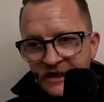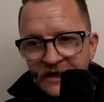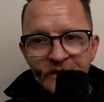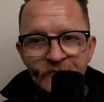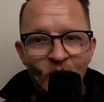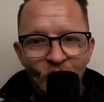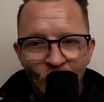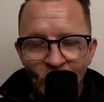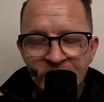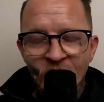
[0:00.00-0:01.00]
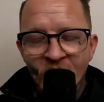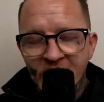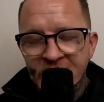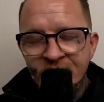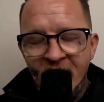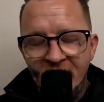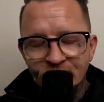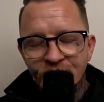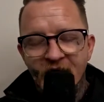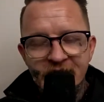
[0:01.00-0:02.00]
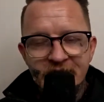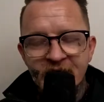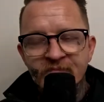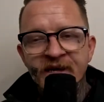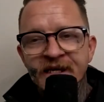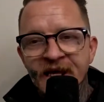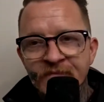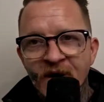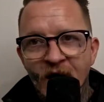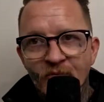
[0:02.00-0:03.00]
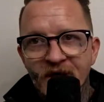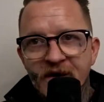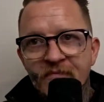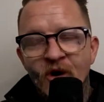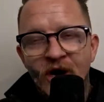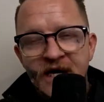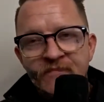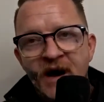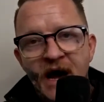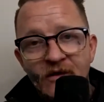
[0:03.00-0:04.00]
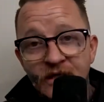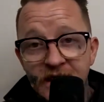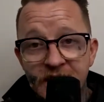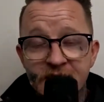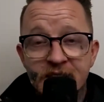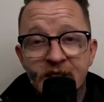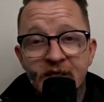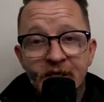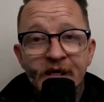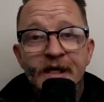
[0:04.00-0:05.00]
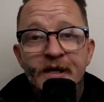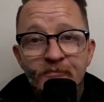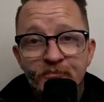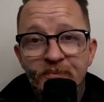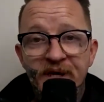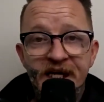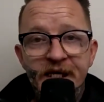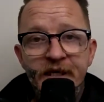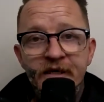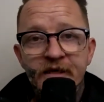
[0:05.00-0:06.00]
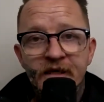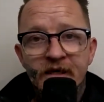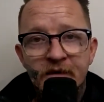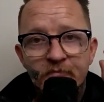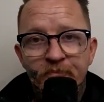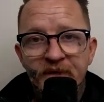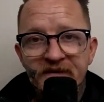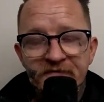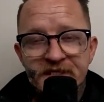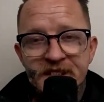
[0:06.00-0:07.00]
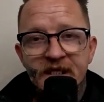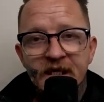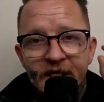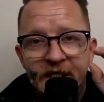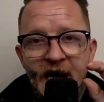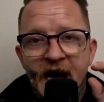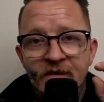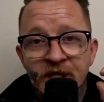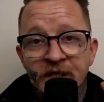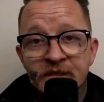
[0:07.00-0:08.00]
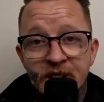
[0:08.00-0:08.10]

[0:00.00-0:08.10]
my email, Trey. Send me an email, brother. My email is Big Biffs Gaming. So